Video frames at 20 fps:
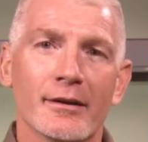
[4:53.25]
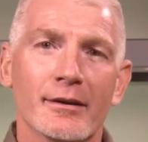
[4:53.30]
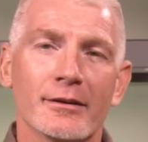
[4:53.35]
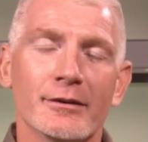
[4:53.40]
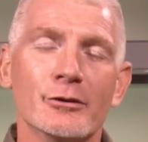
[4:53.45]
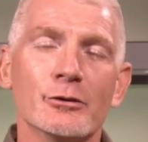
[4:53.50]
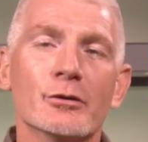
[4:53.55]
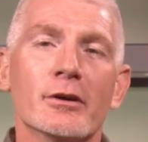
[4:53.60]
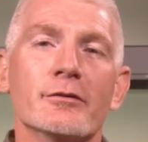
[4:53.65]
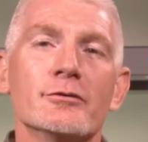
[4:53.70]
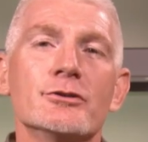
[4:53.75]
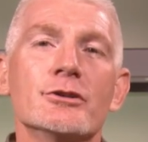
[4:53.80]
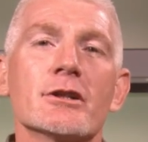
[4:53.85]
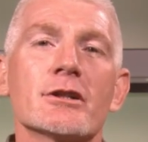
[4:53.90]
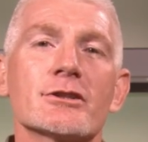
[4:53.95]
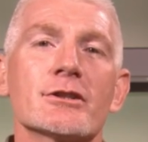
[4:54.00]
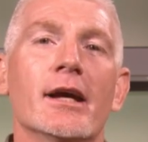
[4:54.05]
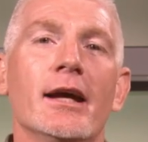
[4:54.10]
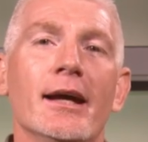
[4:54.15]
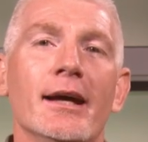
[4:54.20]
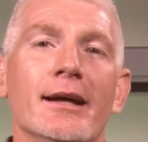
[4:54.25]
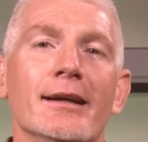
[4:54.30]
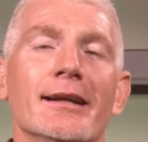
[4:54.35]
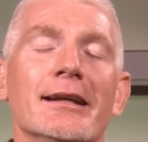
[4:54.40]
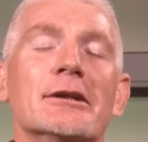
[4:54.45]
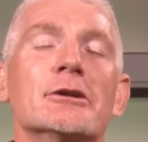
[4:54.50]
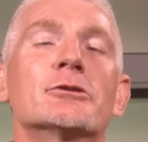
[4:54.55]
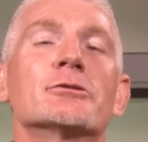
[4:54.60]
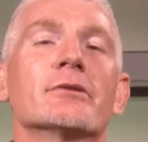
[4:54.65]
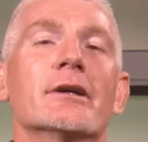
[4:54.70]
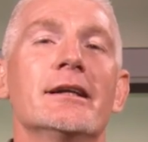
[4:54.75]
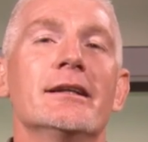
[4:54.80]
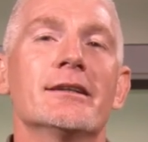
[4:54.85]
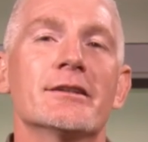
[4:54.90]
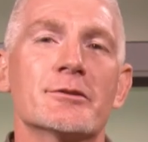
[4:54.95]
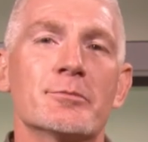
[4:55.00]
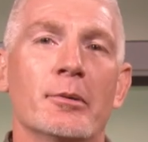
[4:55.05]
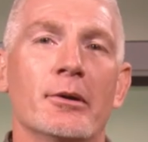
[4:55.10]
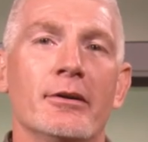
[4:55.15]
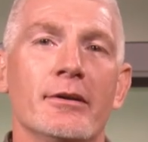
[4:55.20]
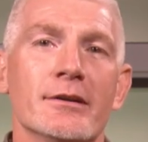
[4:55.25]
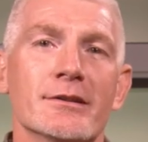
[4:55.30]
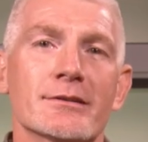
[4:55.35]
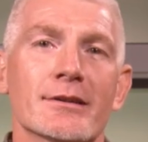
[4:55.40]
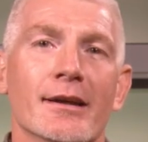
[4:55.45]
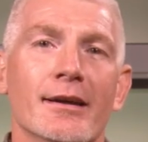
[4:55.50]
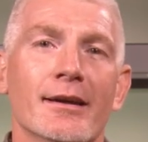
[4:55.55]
You have just had a great experience